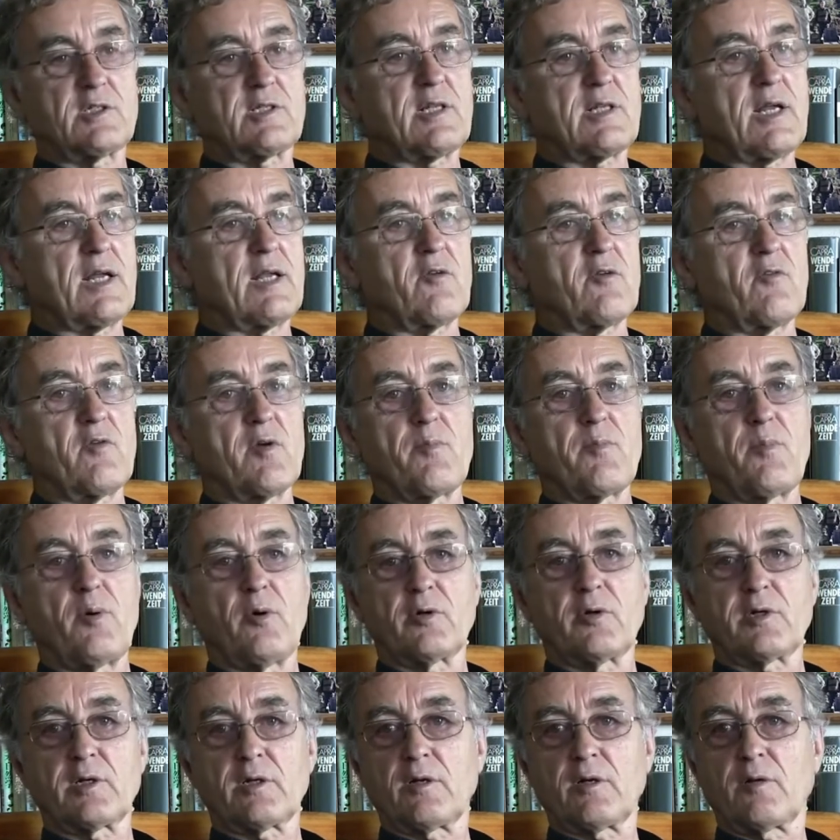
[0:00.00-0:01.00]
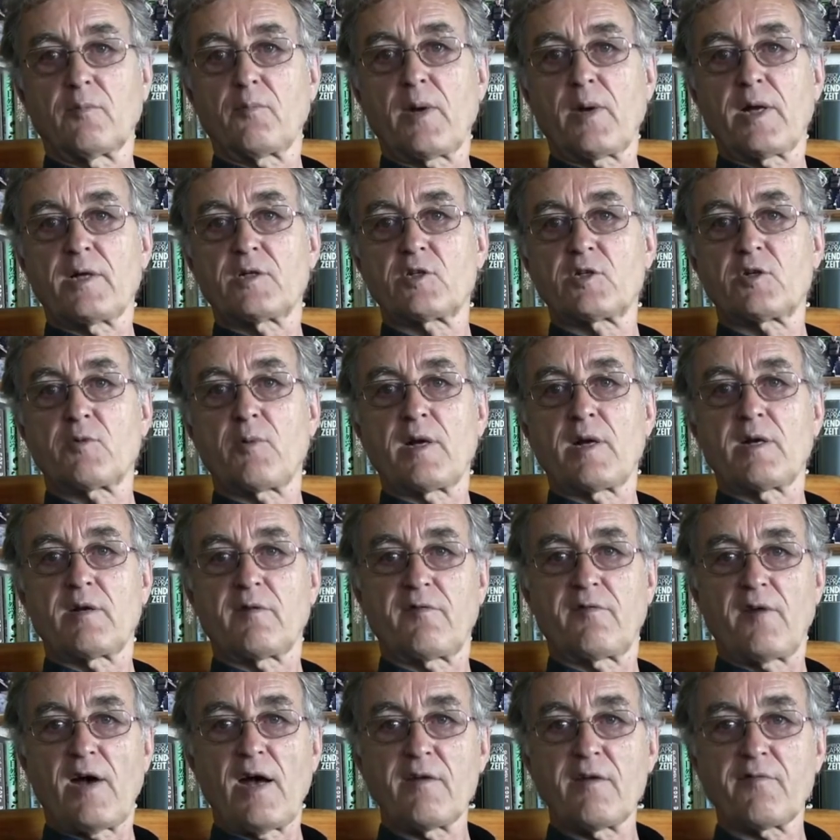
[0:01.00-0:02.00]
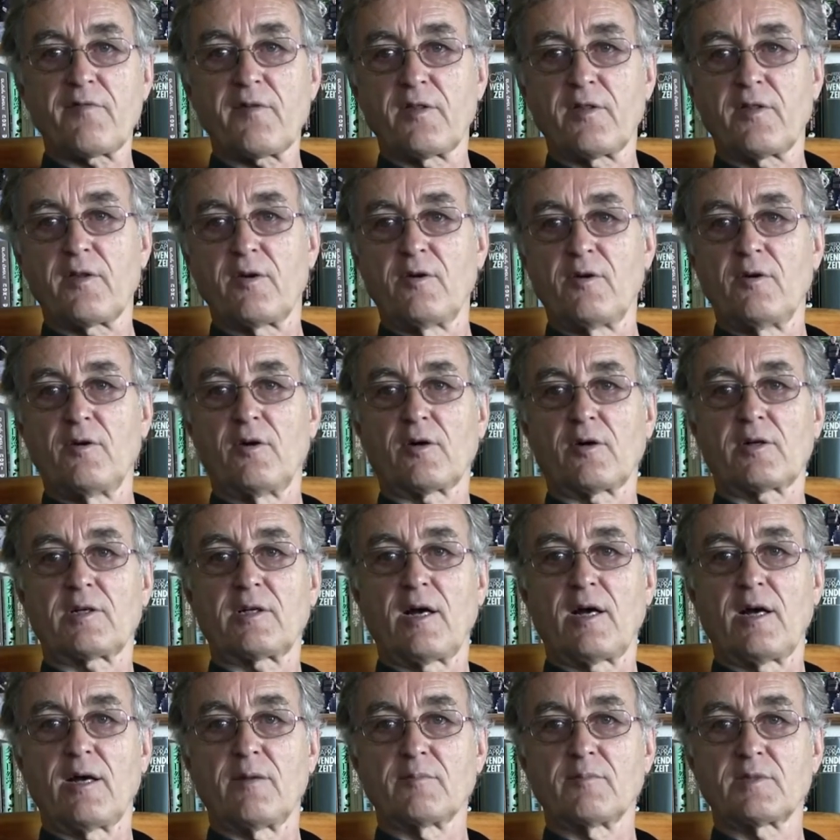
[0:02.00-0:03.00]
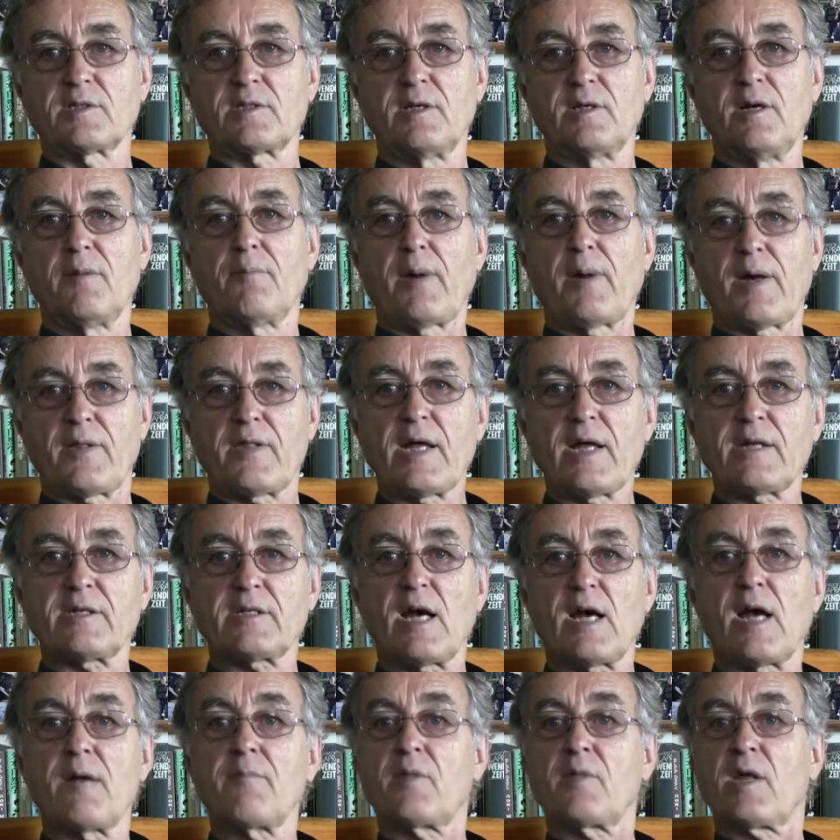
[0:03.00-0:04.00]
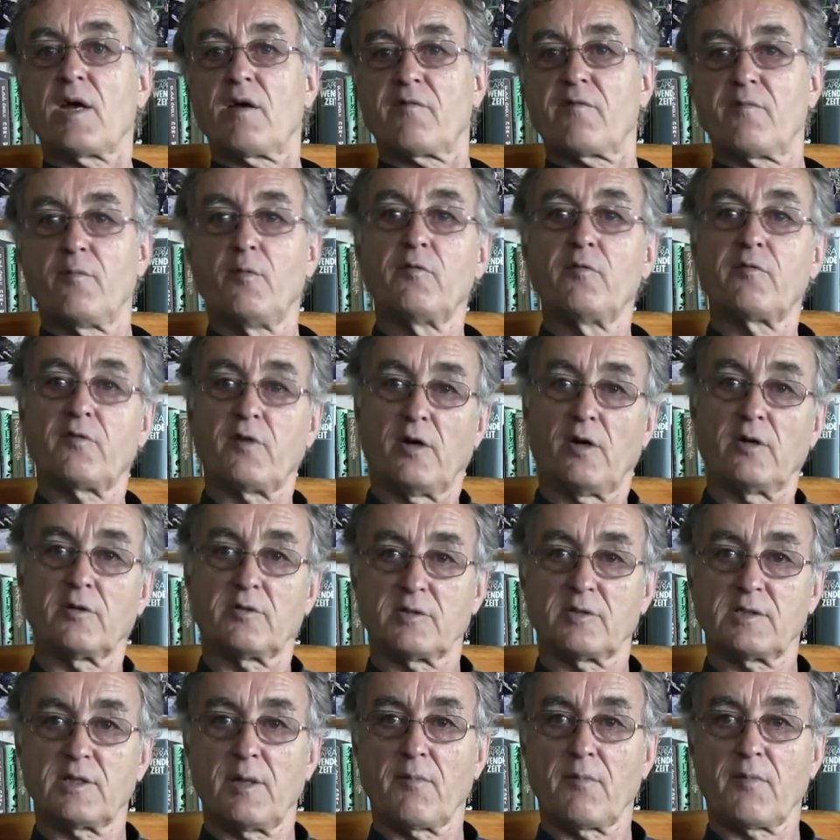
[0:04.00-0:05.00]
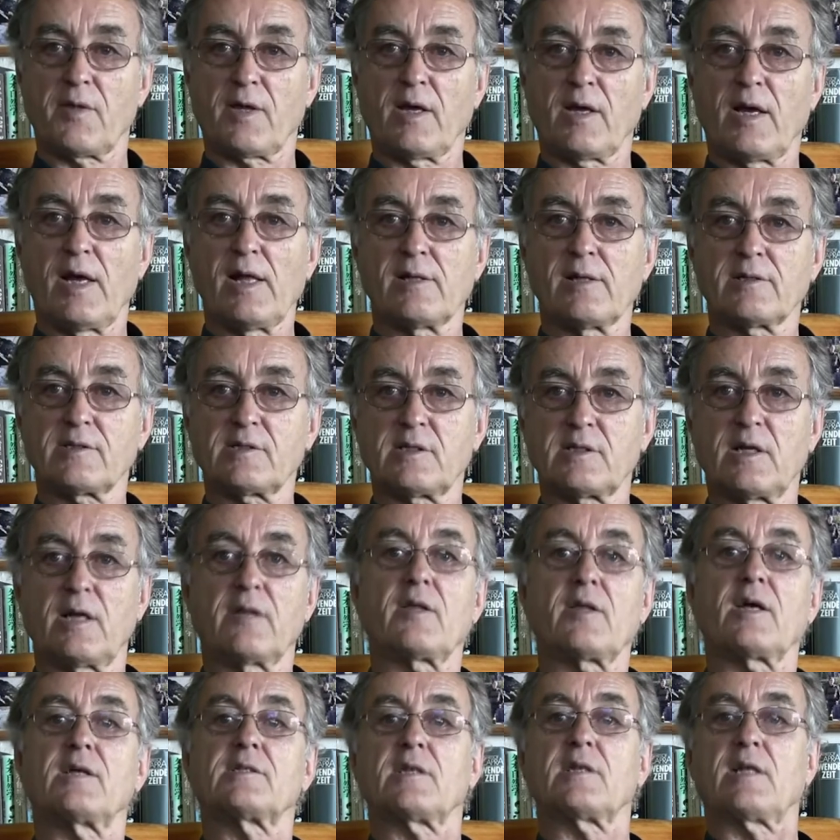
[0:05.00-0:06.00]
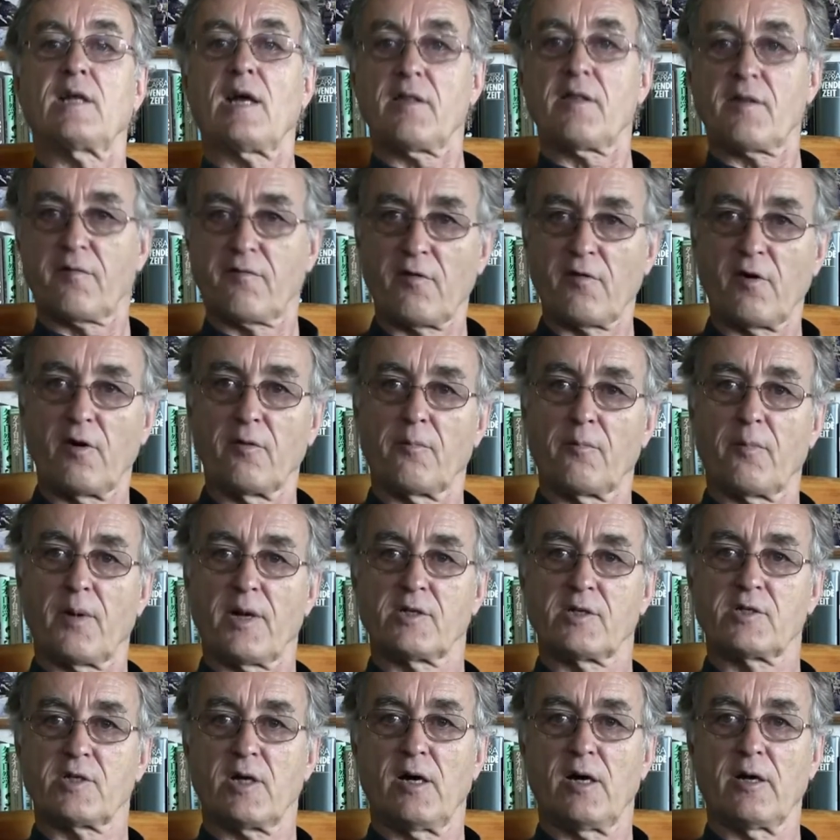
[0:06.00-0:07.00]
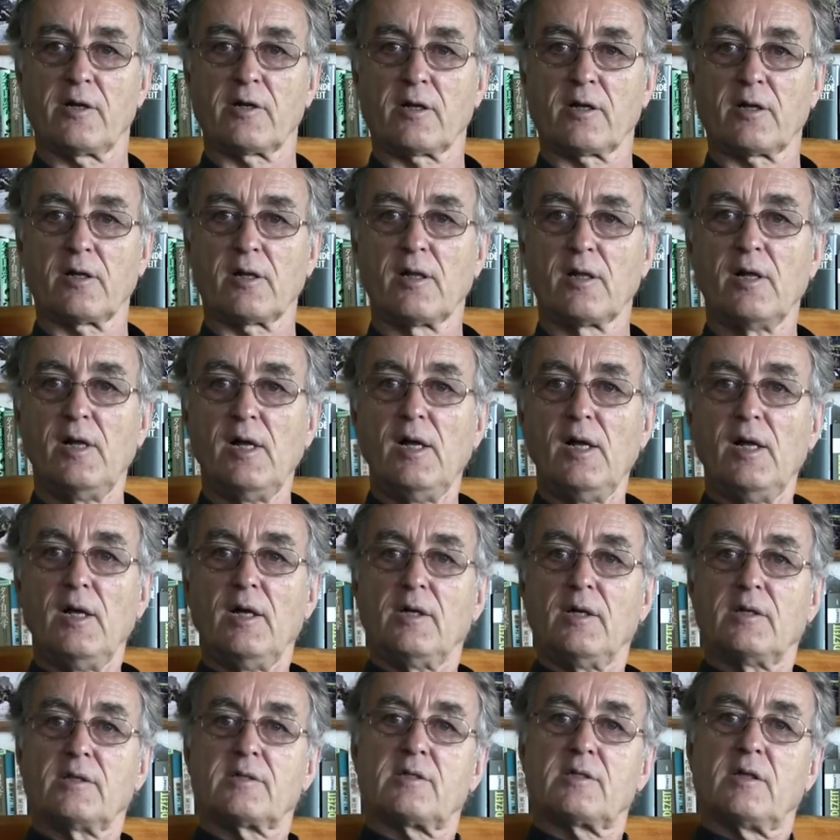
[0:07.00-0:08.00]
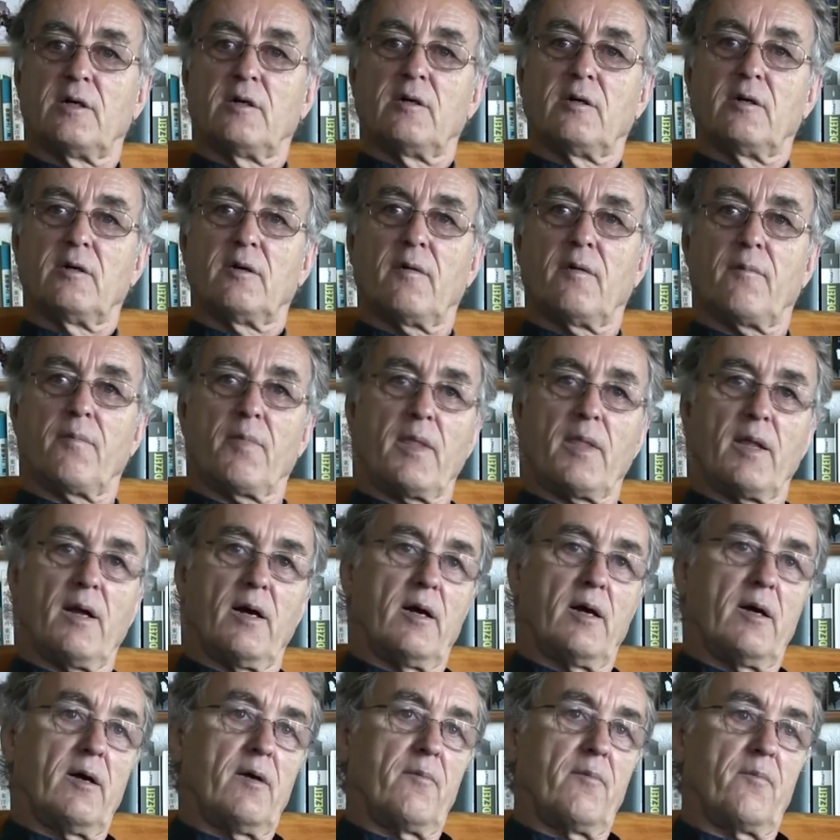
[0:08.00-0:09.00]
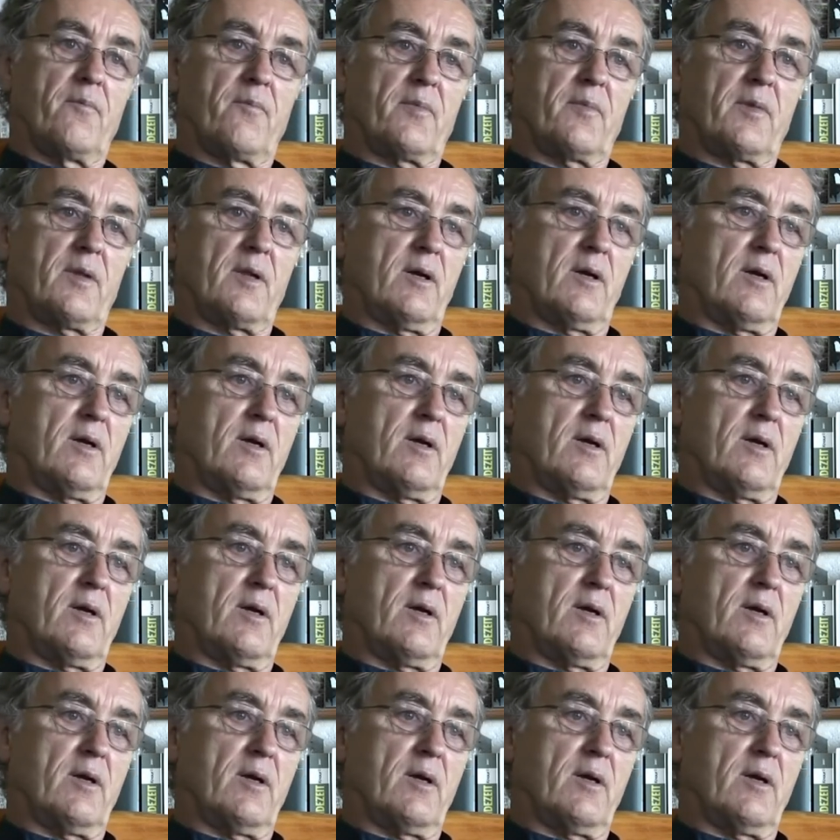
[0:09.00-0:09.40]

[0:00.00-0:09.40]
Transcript: is then reported on page 25 in the New York Times. By that time, they have moved on to something else, and there's another front page article. So um,